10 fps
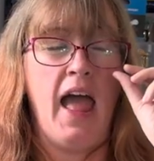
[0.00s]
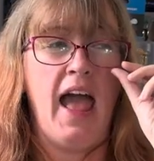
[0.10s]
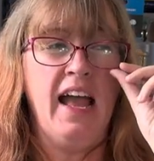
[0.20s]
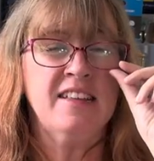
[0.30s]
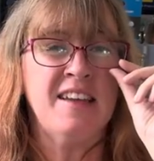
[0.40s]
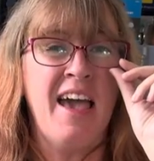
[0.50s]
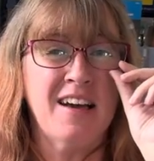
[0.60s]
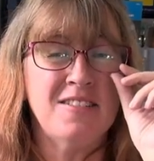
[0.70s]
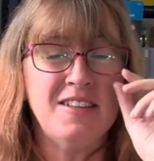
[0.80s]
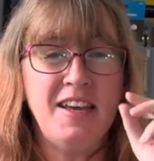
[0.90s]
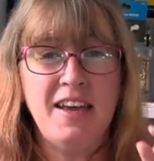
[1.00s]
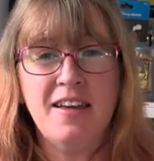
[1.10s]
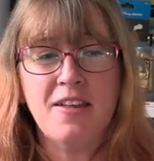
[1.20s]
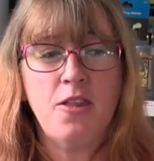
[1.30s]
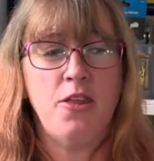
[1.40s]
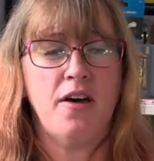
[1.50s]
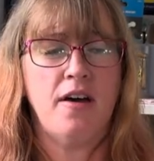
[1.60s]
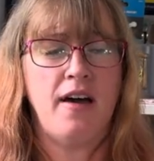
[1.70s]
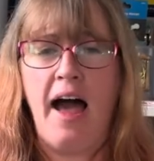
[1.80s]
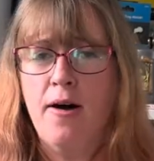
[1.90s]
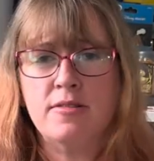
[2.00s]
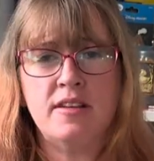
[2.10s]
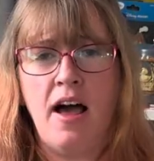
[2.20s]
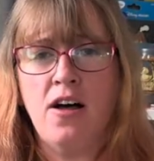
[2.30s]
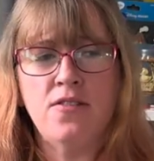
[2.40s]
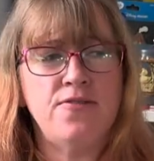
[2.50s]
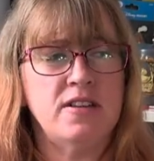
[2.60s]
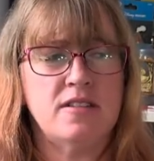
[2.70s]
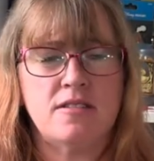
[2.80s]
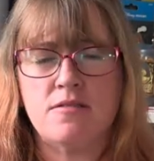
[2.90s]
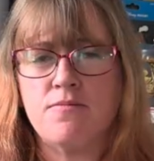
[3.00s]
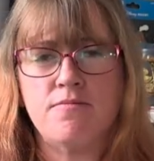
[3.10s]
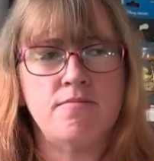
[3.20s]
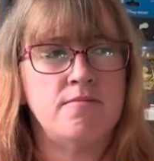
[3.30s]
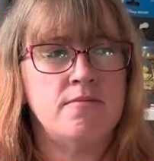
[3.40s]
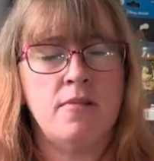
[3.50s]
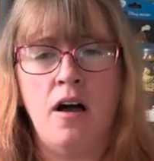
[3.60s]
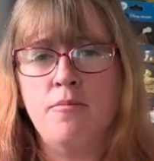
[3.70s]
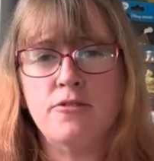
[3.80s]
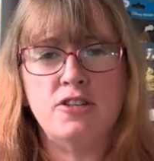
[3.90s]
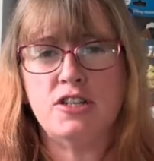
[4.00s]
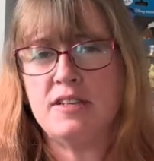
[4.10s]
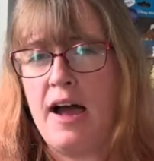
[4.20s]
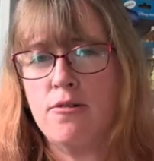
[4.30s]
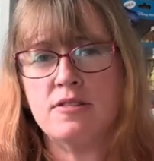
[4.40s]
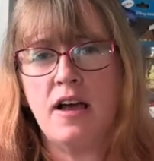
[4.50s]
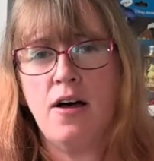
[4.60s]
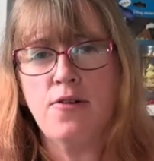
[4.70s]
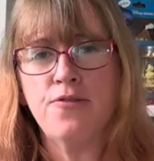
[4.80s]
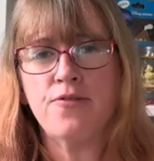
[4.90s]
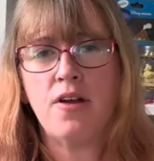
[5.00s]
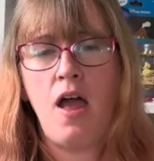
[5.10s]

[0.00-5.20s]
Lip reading: It's Higgledy, the house elf. It's Umbridge's house elf.